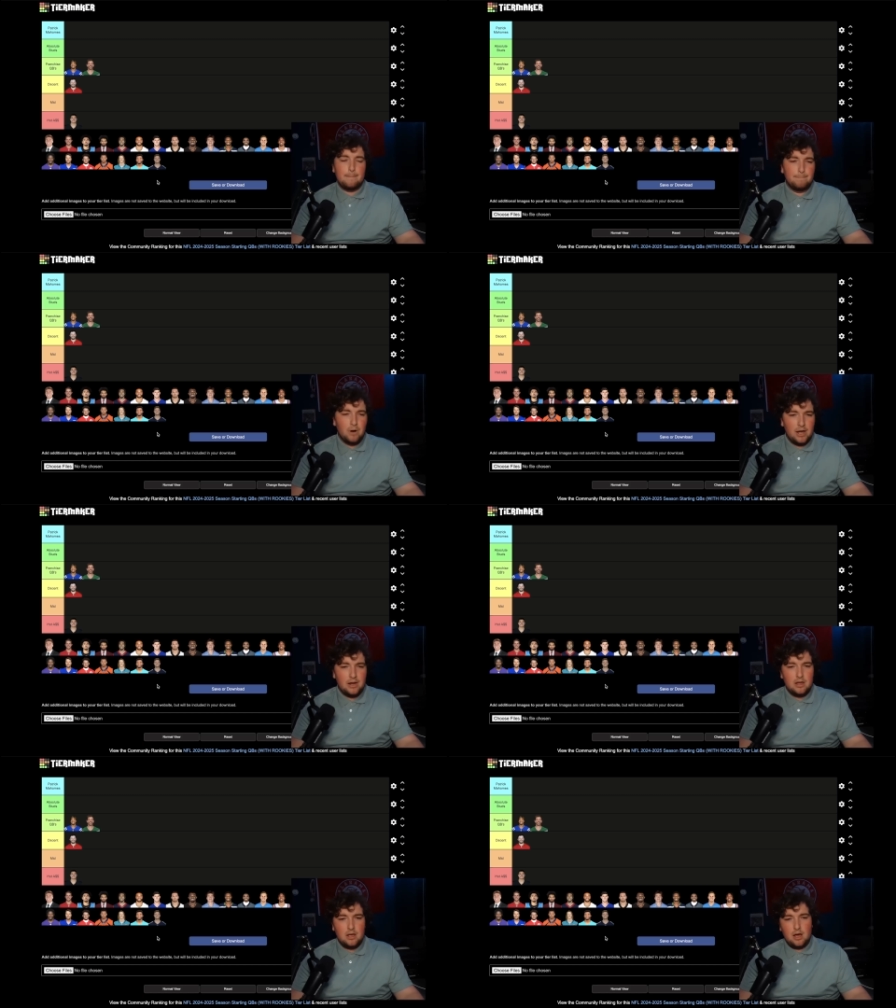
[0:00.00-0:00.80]
But,
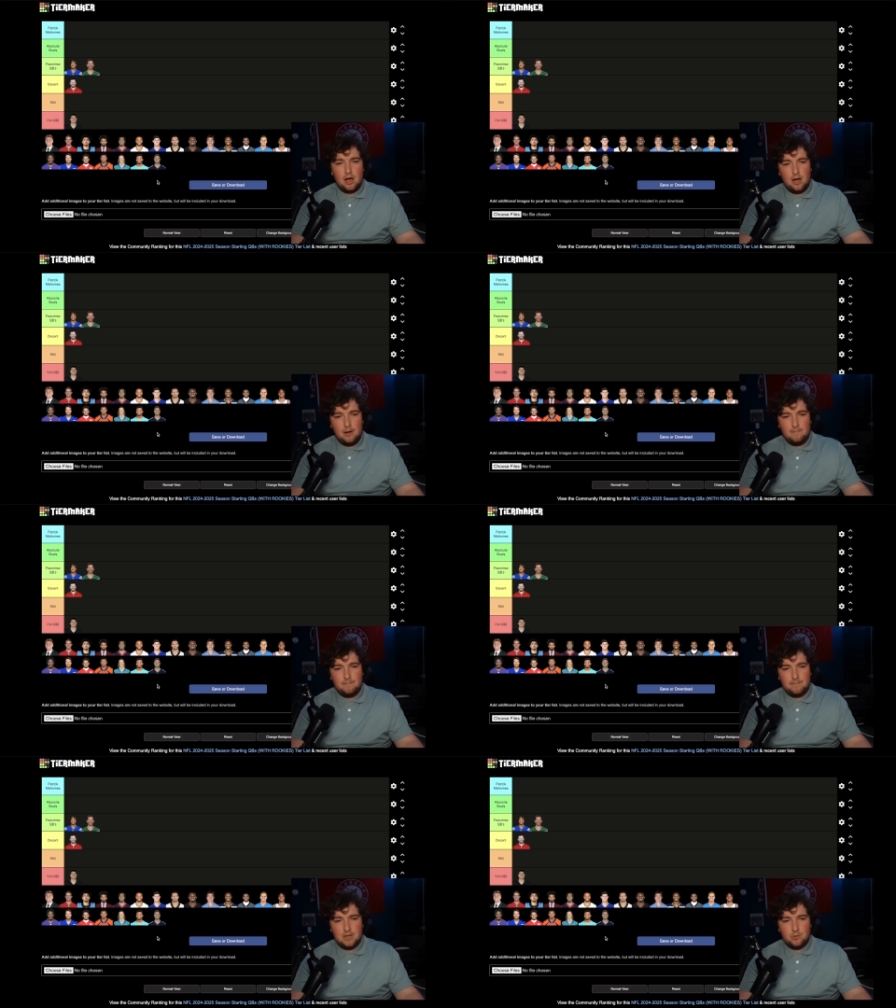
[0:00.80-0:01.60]

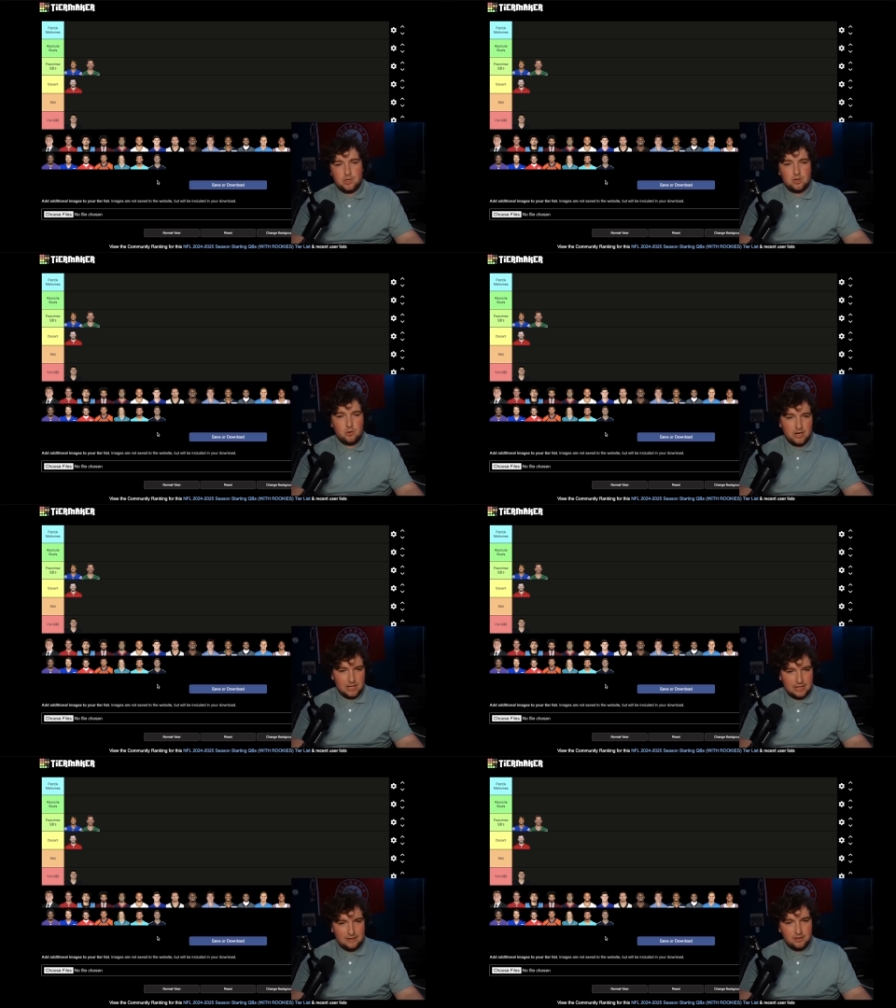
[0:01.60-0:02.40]
you know, he showed it in
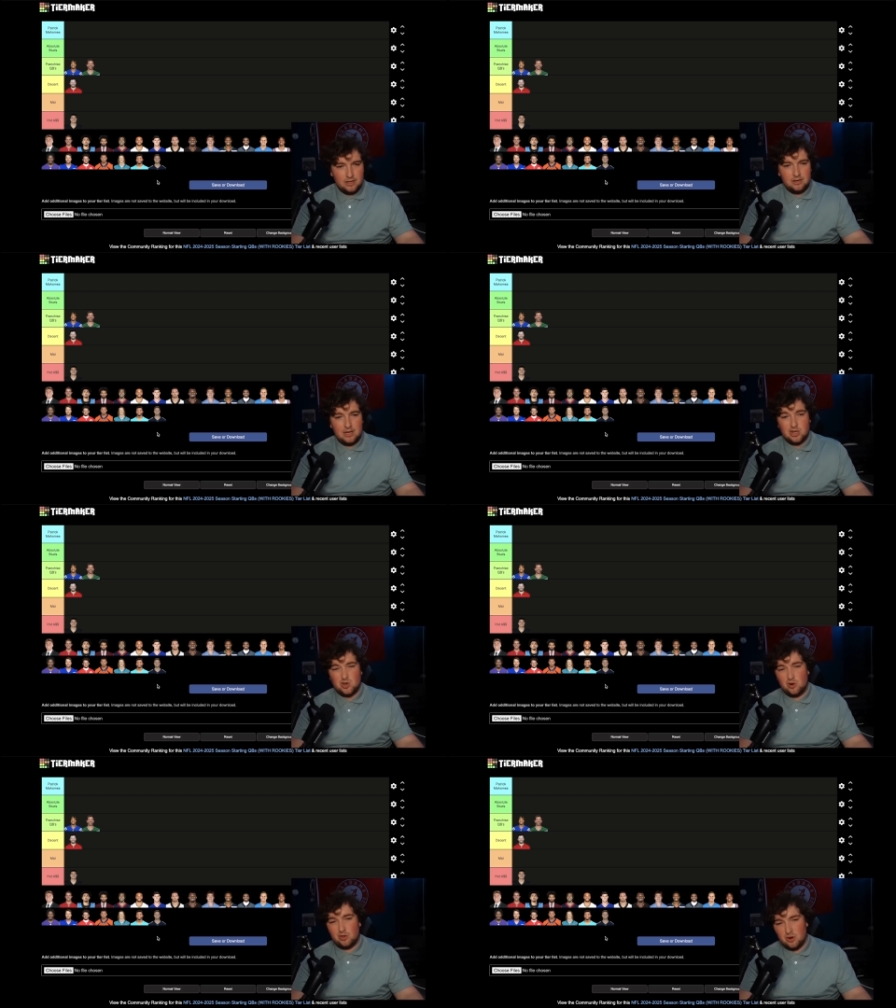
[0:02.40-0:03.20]
Cleveland. He
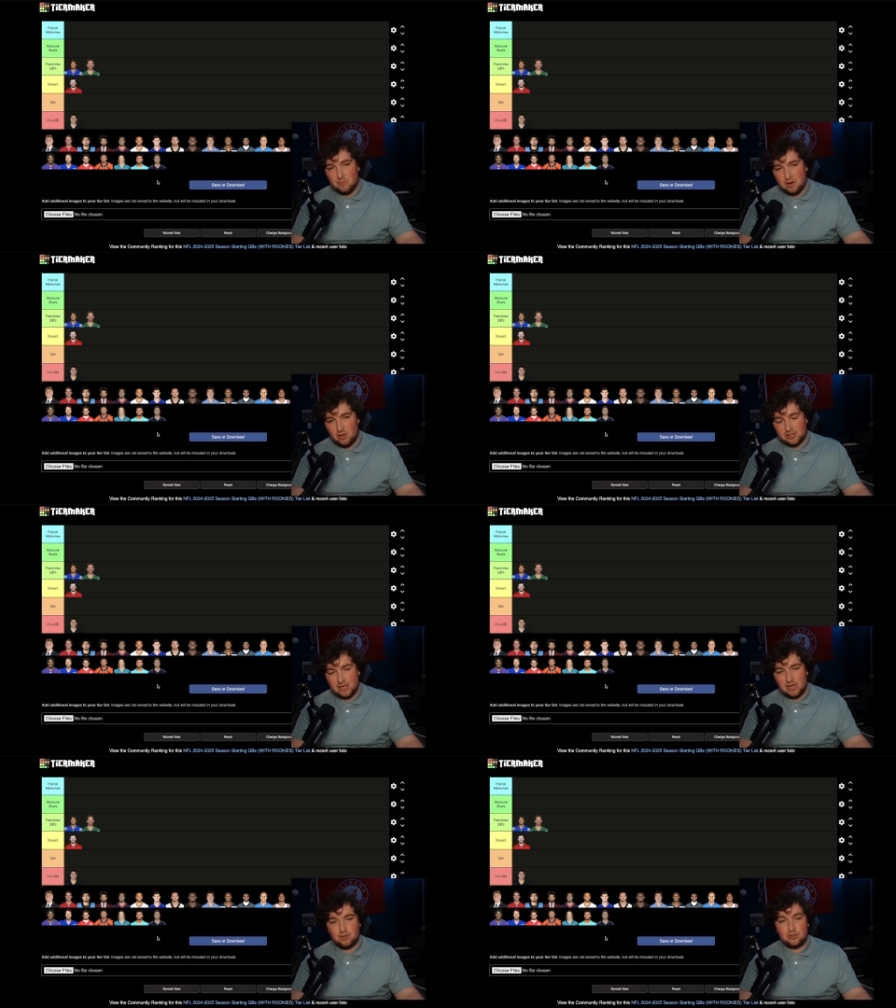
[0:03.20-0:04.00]
showed it a little bit in Los
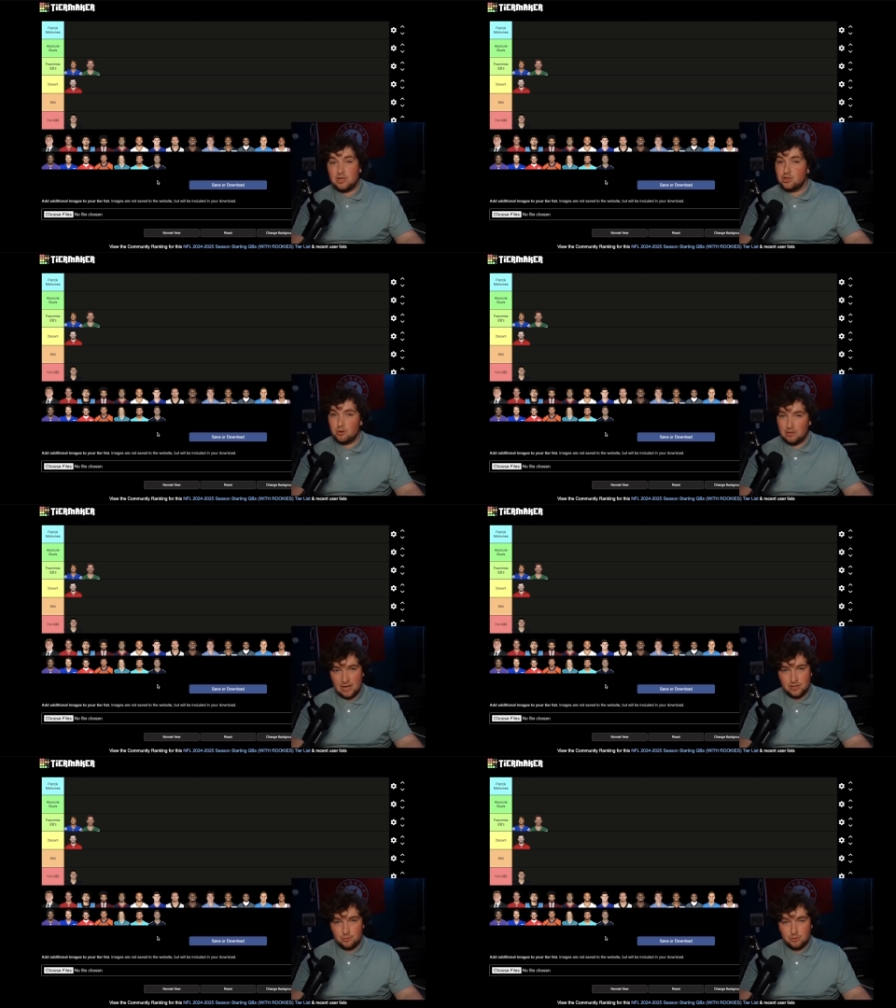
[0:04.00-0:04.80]
Angeles. And he showed it
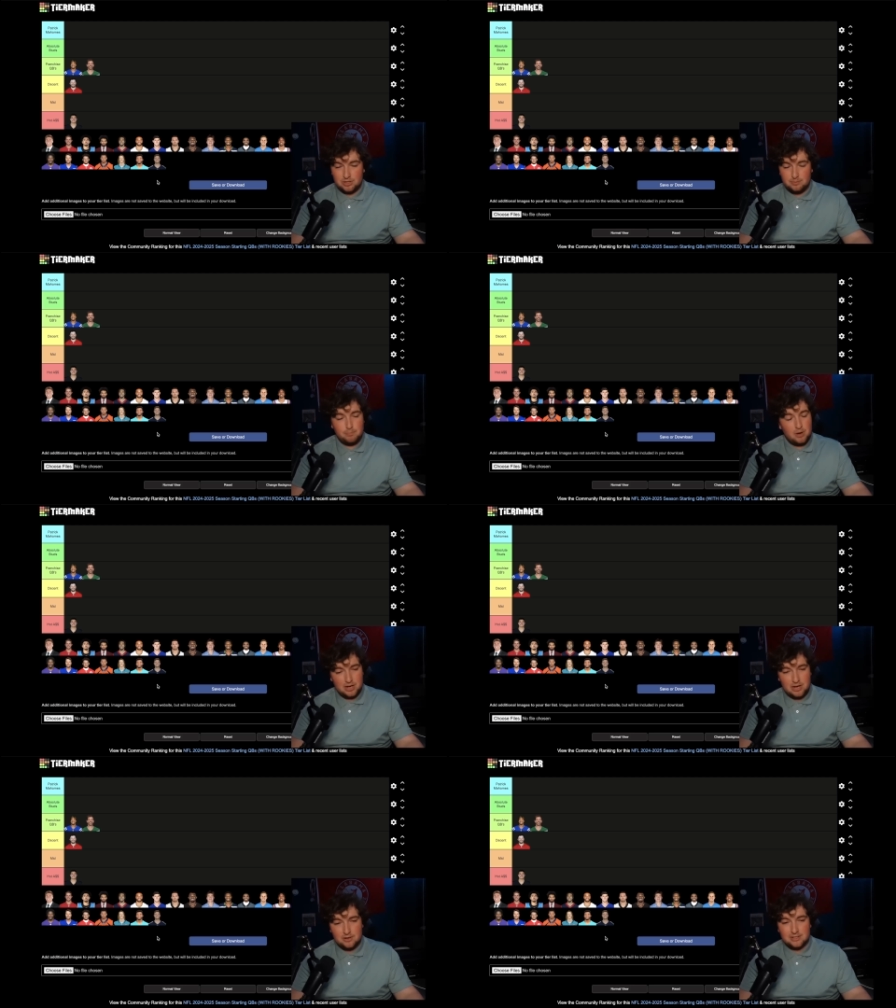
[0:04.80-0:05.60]
last year with the
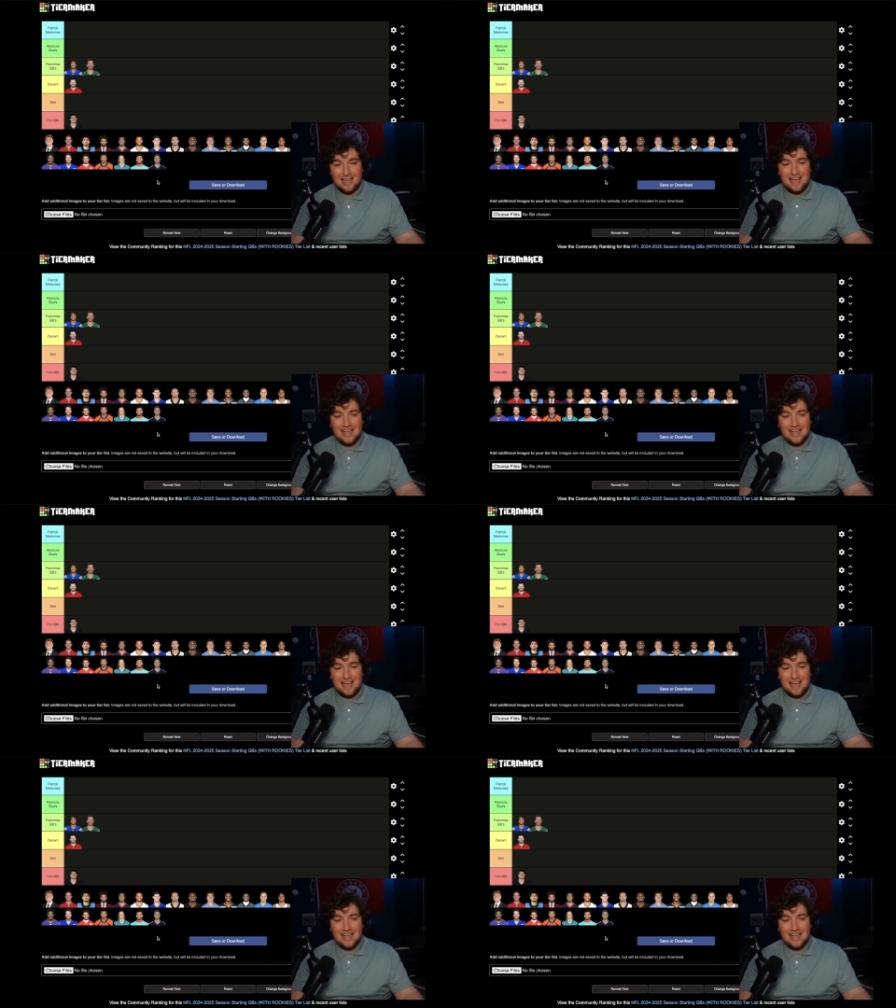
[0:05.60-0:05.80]
Buccaneers.